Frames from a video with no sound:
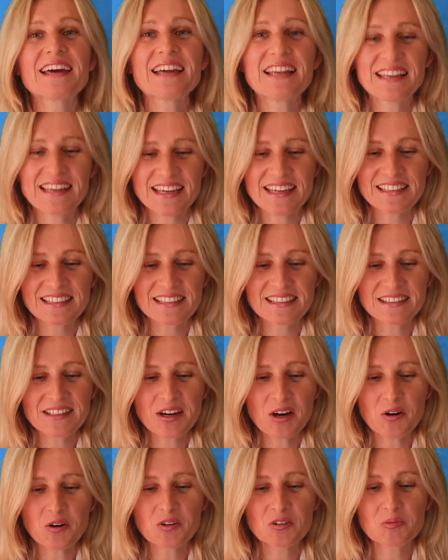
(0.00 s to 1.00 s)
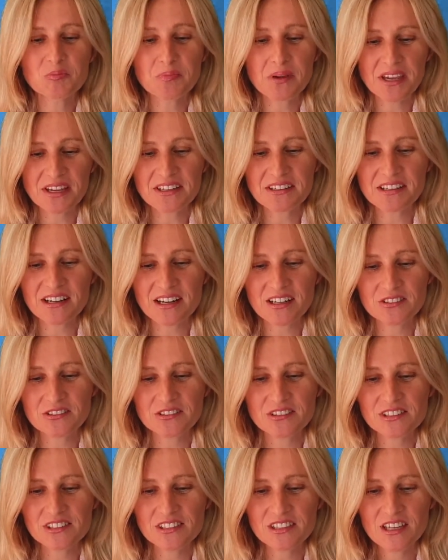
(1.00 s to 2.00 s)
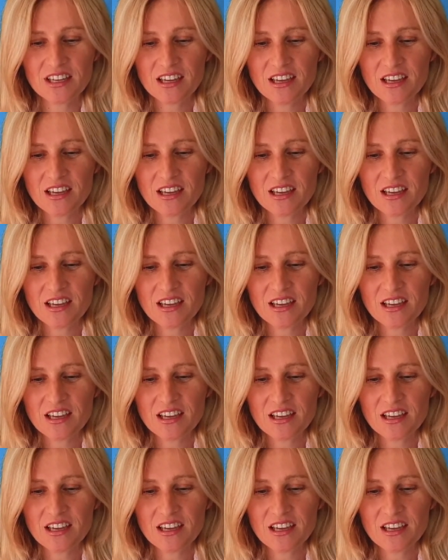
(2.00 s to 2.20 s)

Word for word: Lenin on background